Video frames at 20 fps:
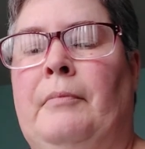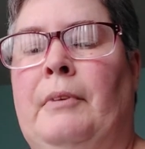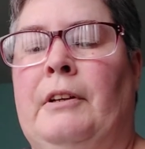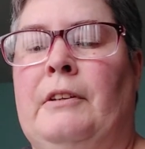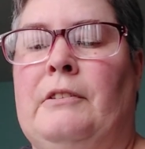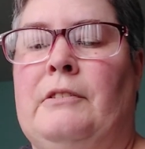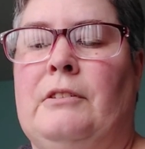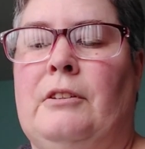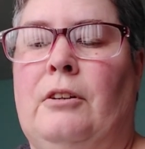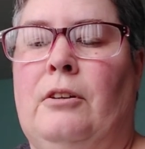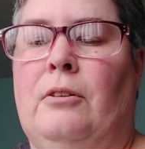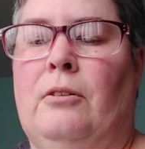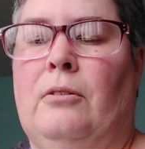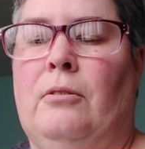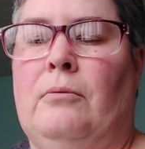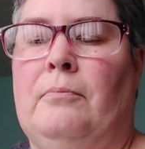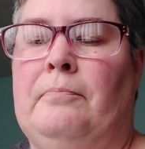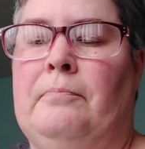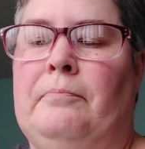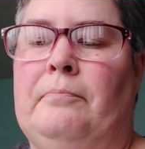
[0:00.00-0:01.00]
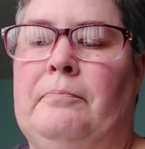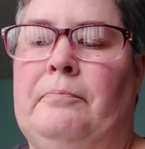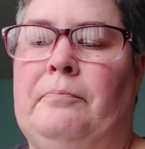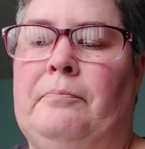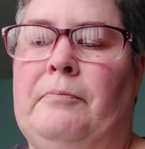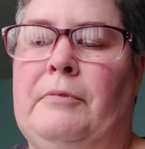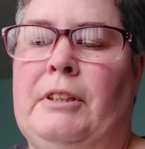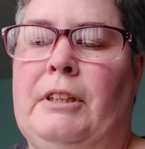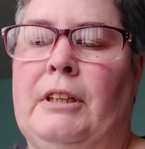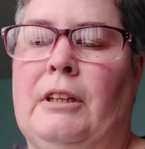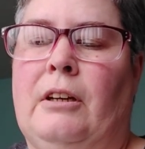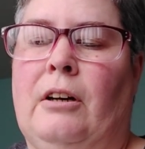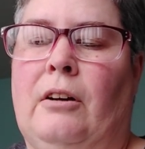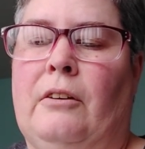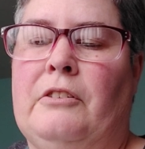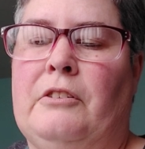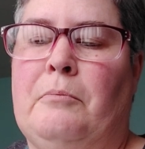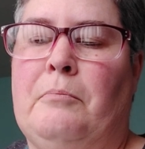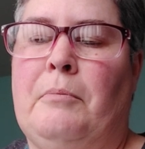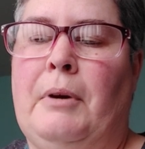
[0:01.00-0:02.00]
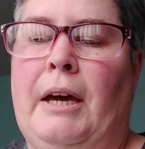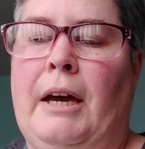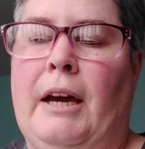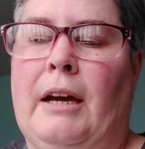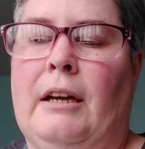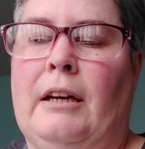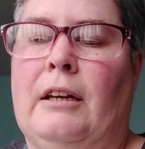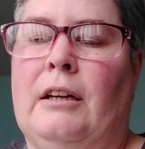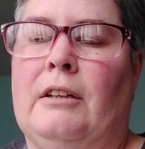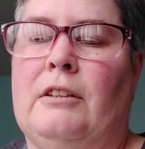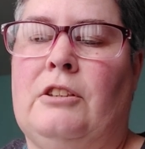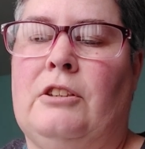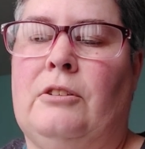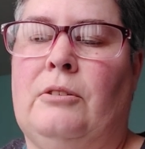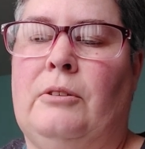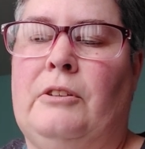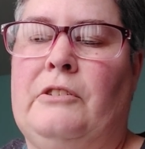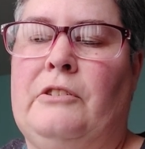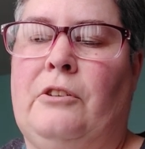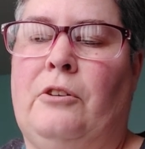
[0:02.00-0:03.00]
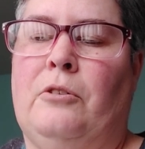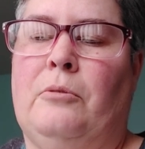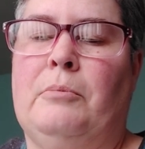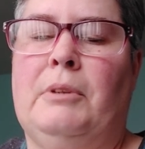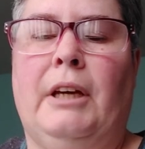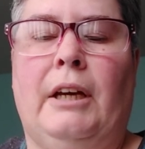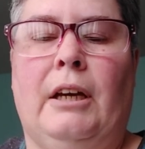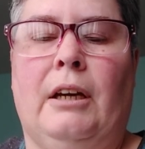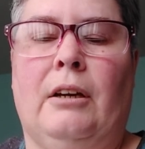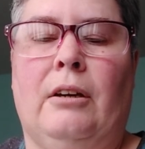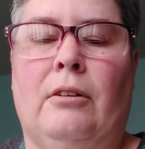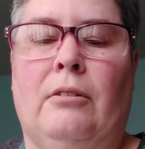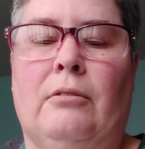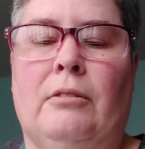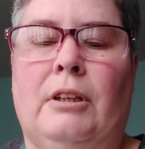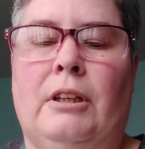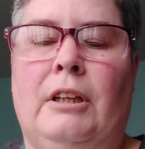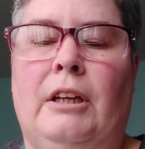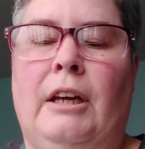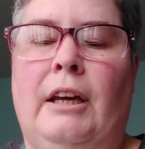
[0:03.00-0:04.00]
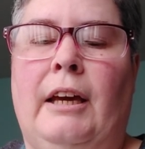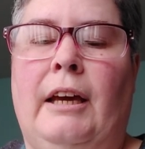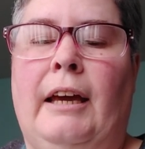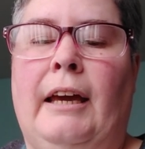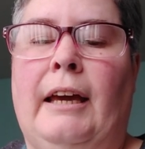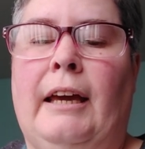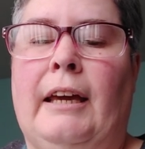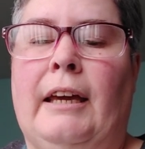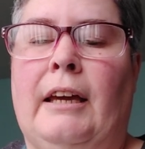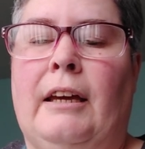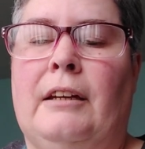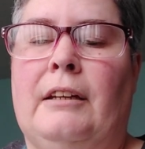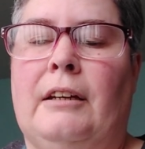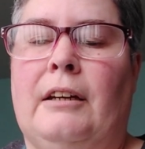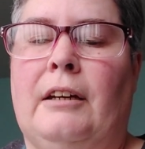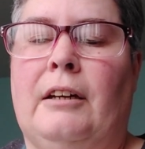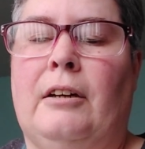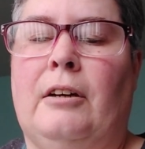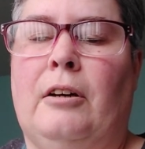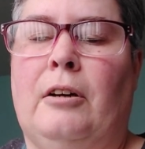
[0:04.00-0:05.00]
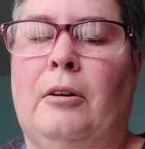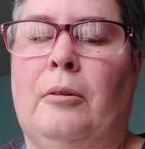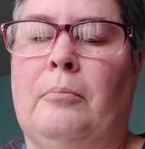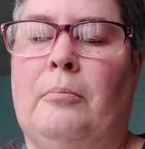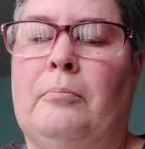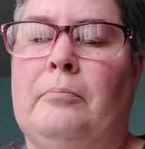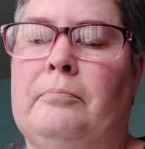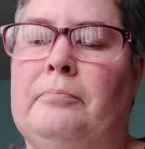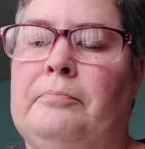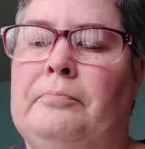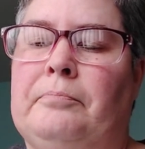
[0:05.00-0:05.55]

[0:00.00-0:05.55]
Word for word: So it calls him back to his hometown and um